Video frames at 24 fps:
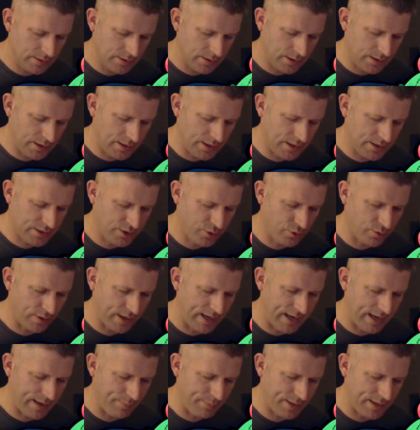Oh
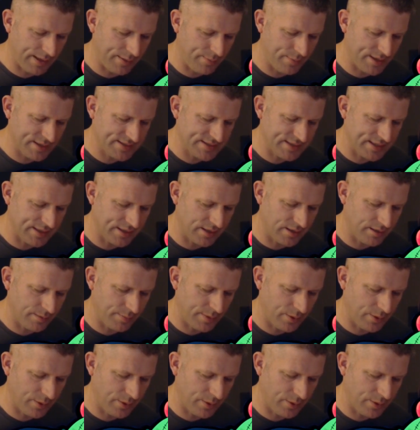crap! I messed that up.